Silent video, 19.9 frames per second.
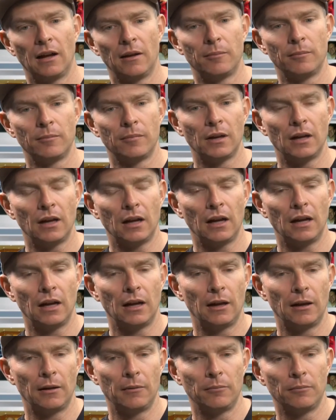Um,
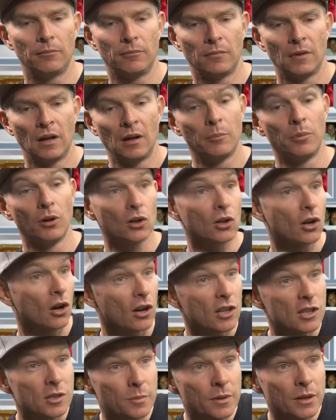um, Bill
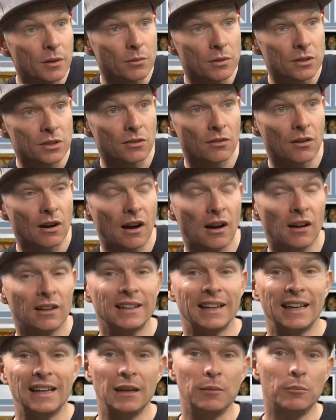Cosby was around,
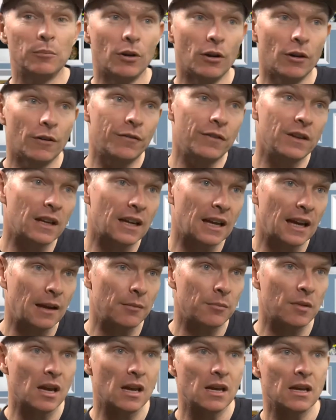Eddie Murphy
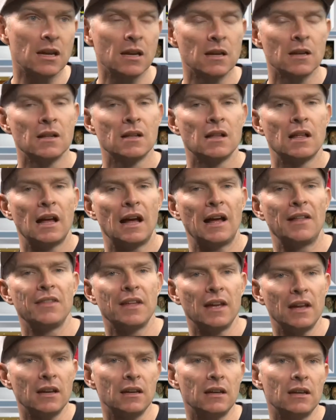came in, and
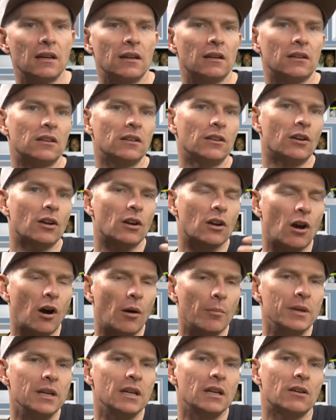then, you know,
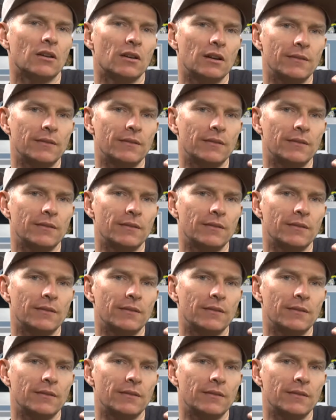comedy got